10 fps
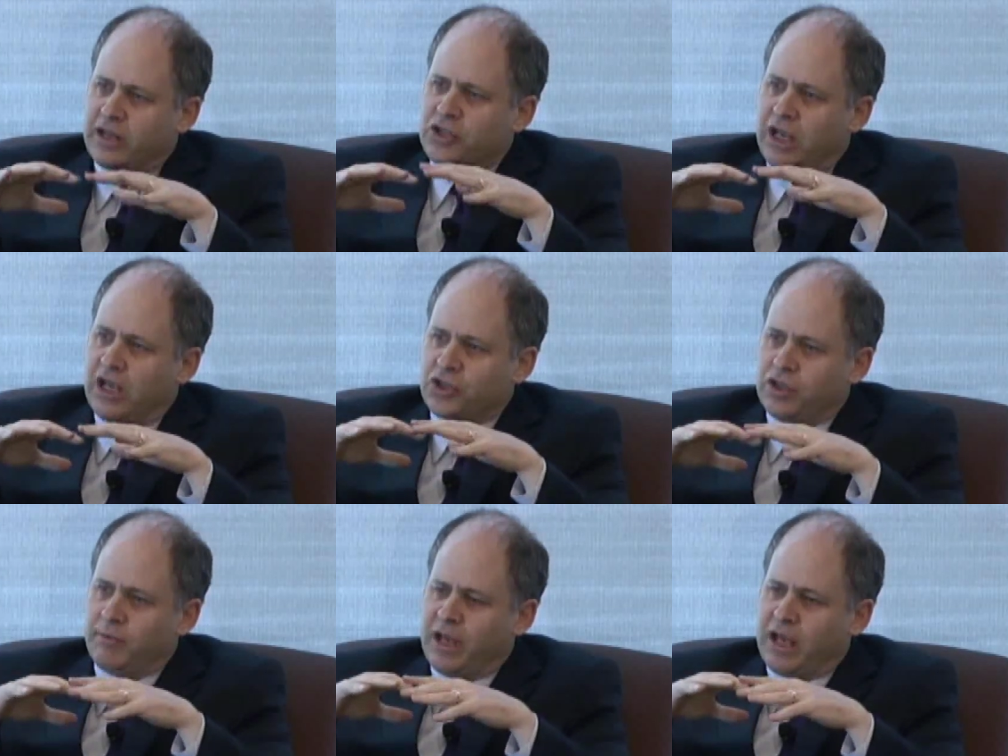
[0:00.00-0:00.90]

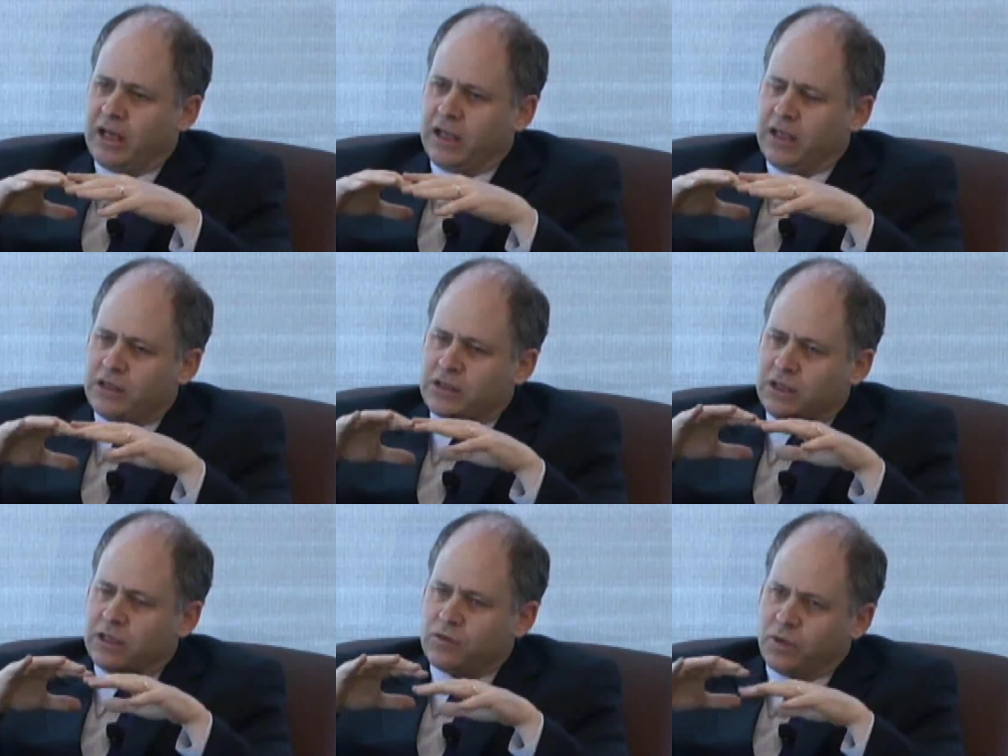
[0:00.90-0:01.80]
education debate
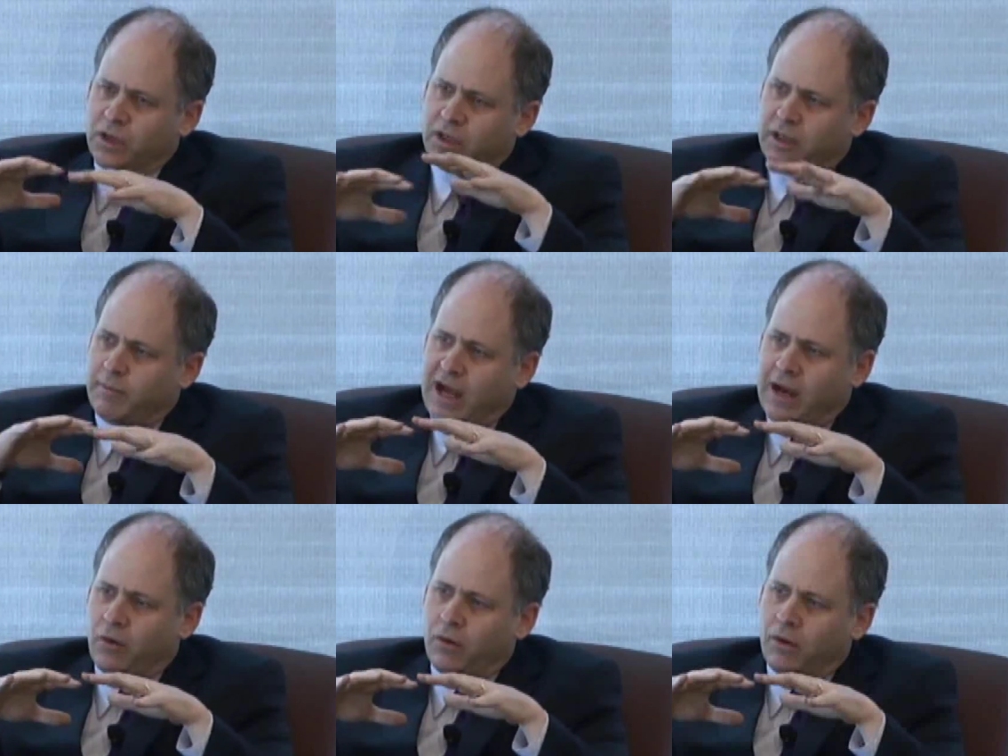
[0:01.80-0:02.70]
is really
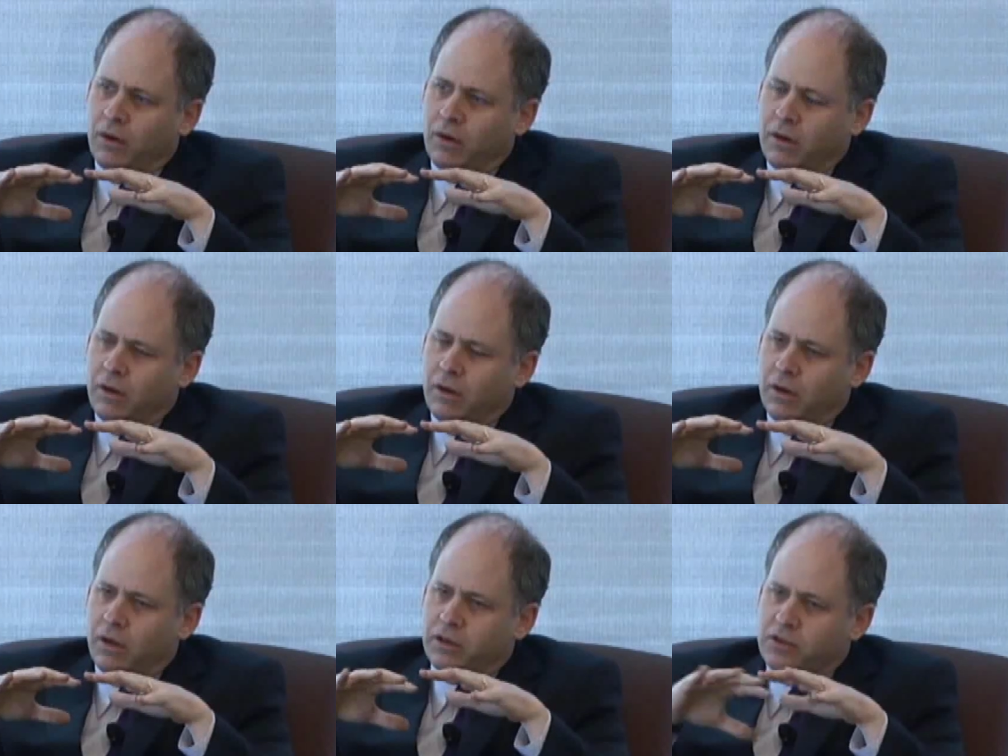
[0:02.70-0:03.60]
about
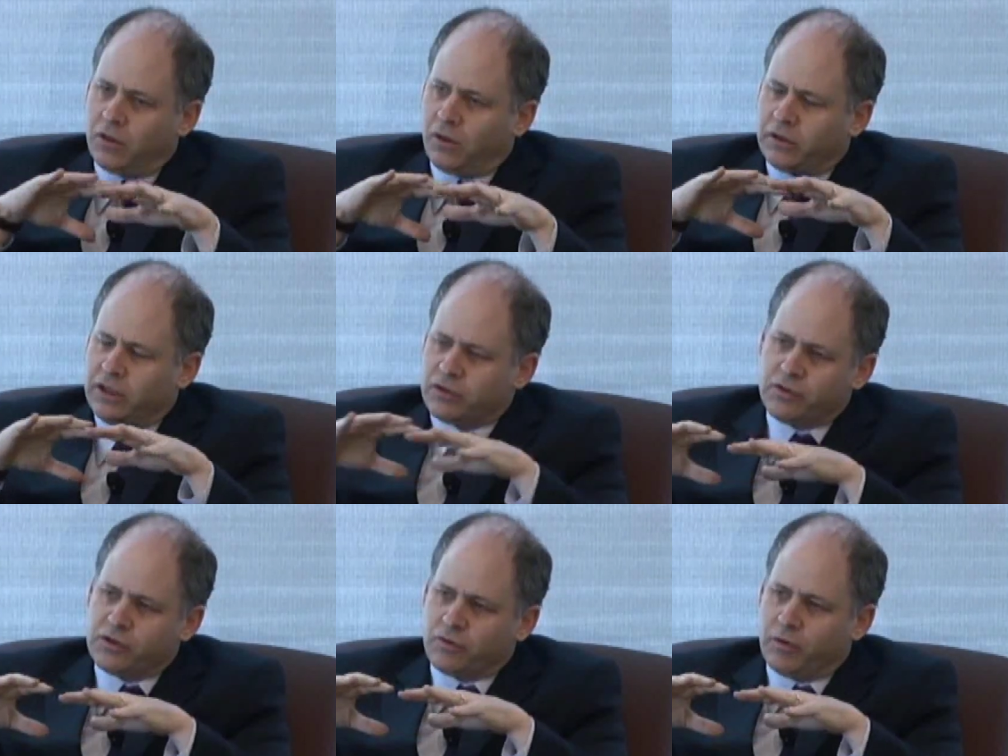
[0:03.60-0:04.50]
adult
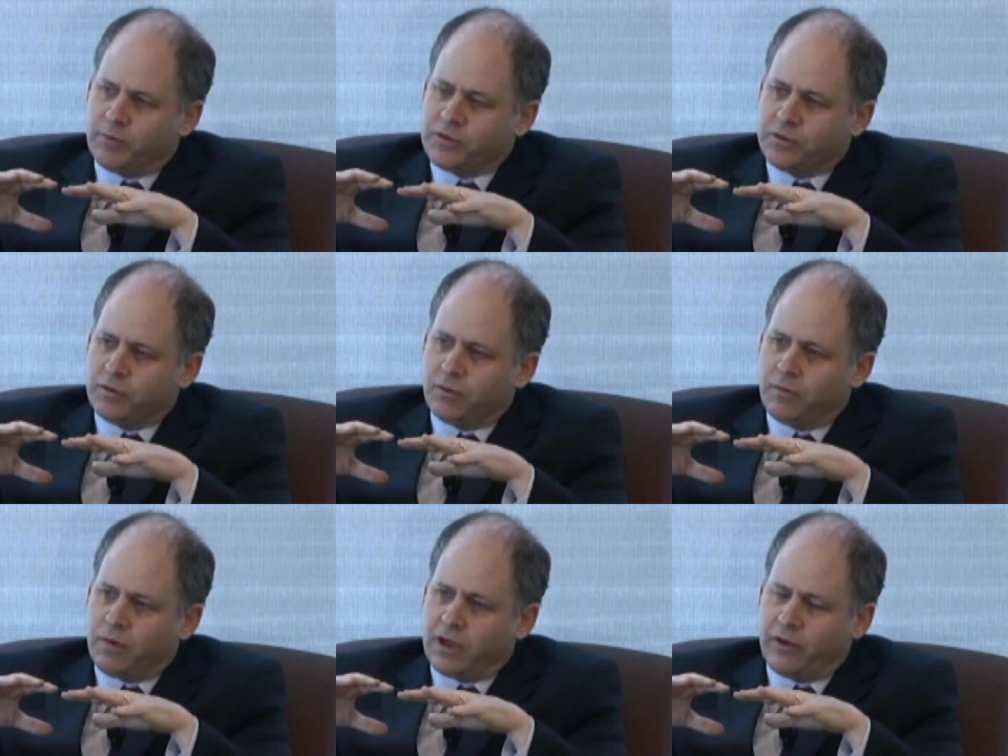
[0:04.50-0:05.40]
interest groups,
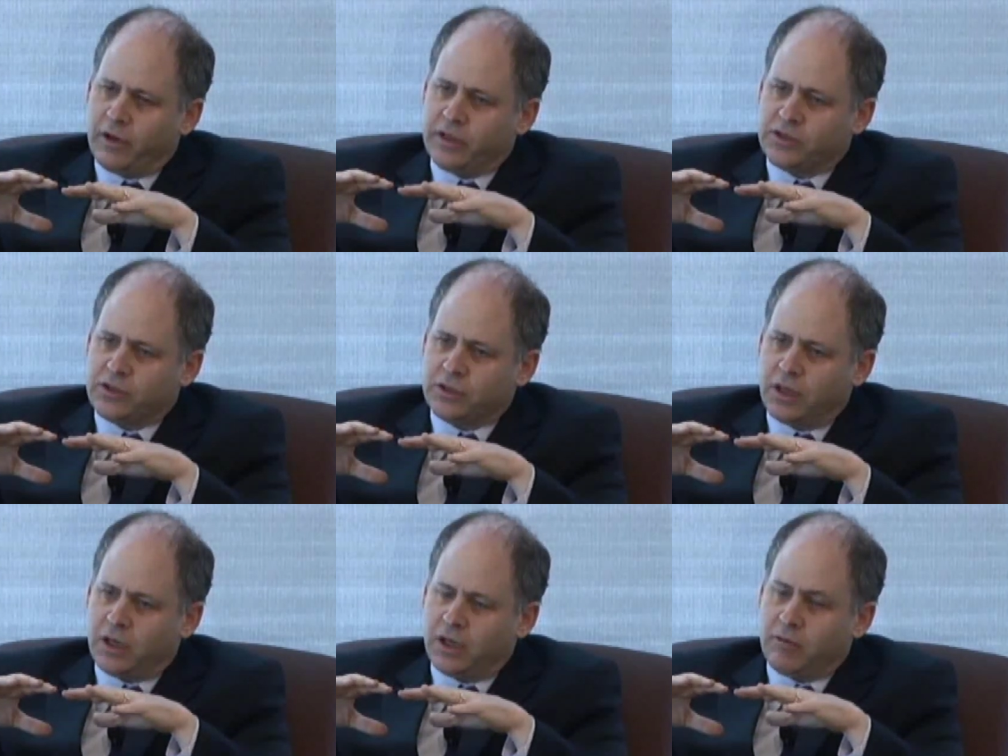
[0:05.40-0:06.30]
whether
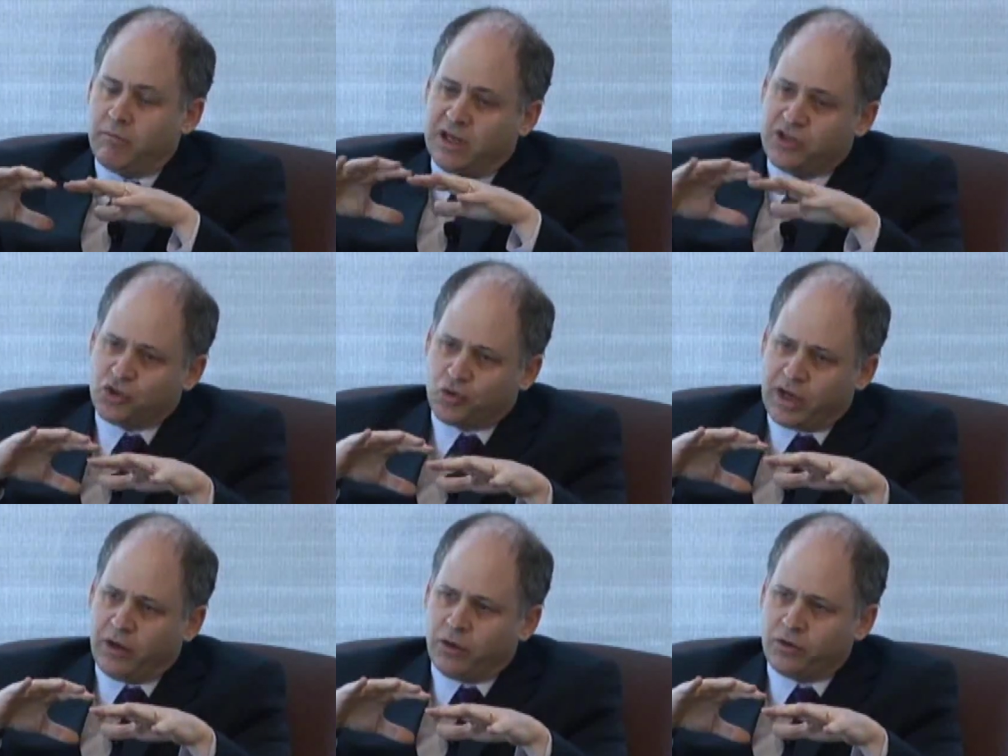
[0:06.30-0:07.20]
it's
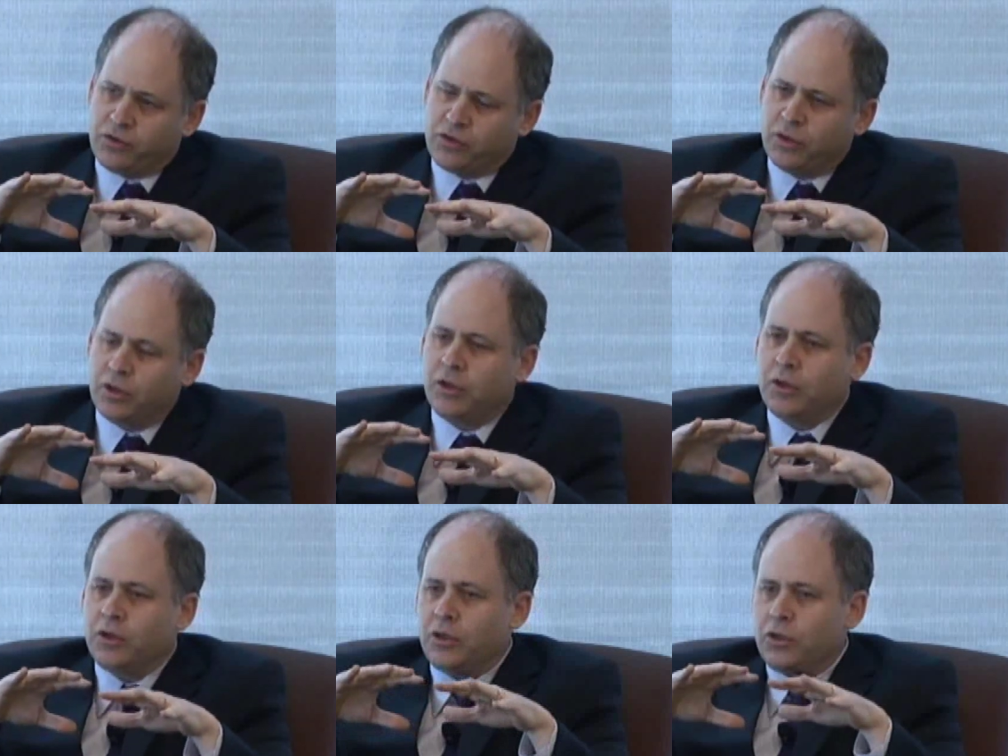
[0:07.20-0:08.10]
administrators,
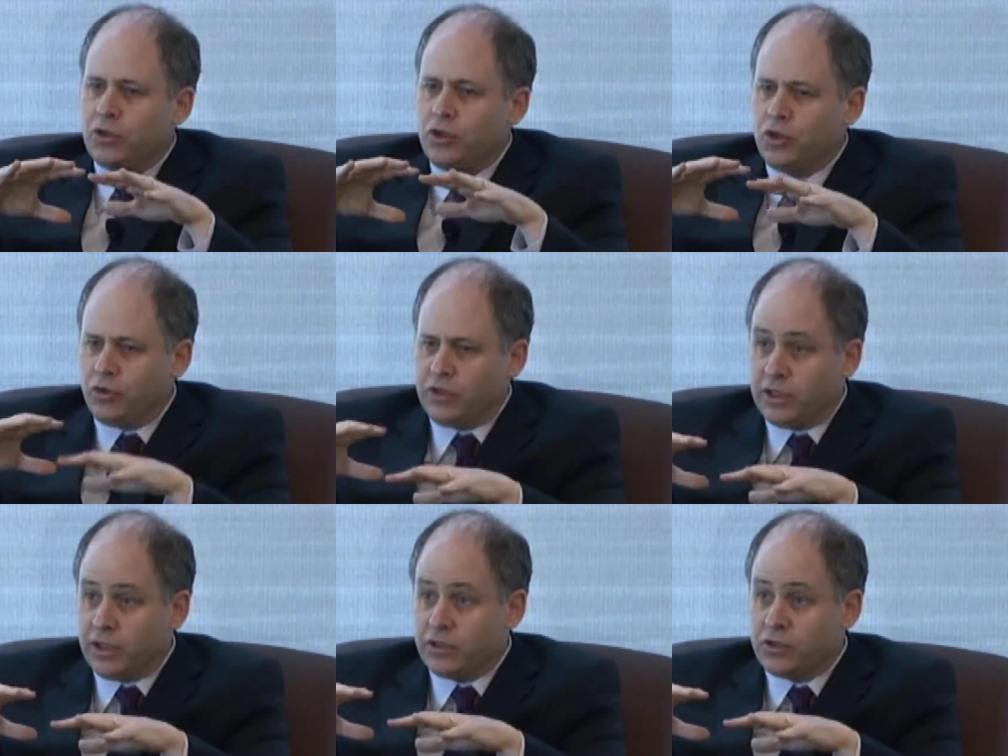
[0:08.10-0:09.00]

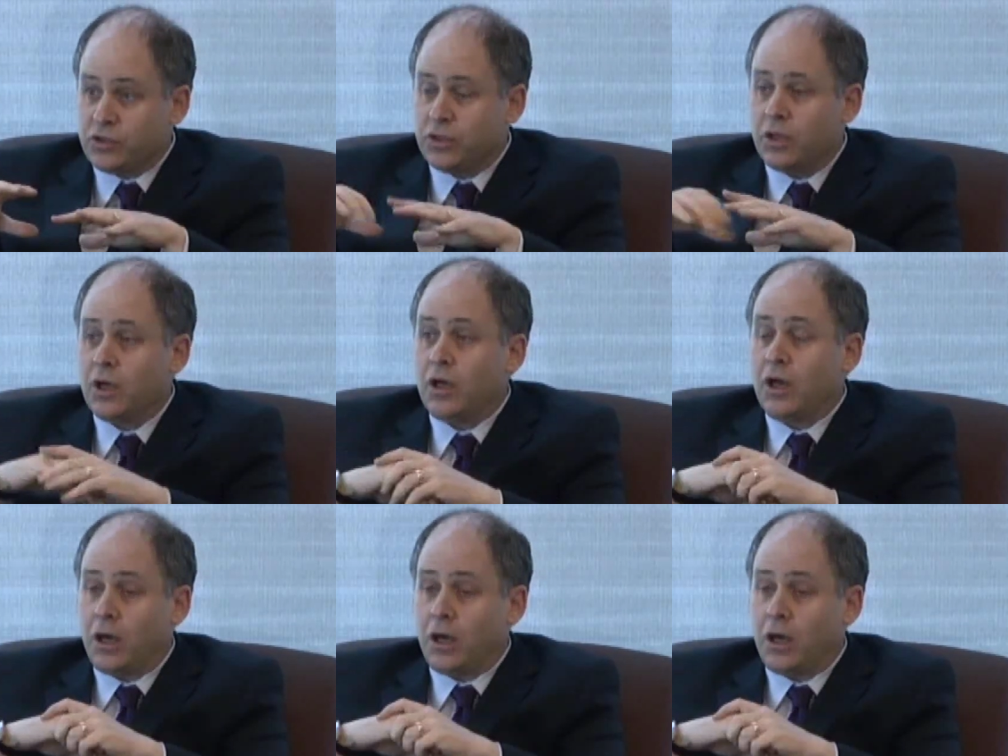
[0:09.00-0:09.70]
unions,